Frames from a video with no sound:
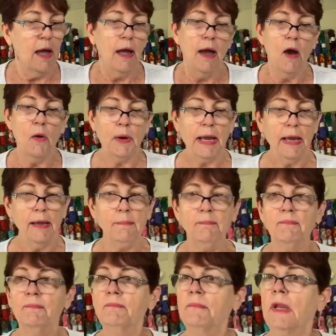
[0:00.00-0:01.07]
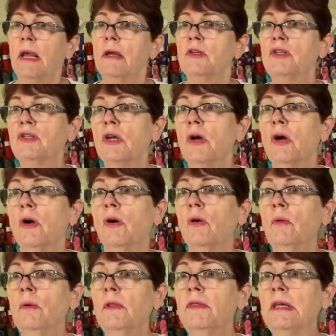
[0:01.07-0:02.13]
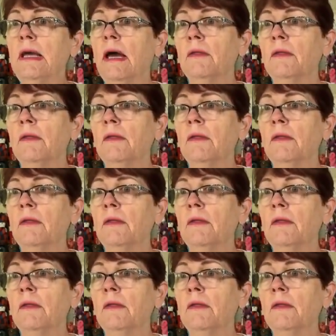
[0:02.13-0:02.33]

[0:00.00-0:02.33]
Okay. So the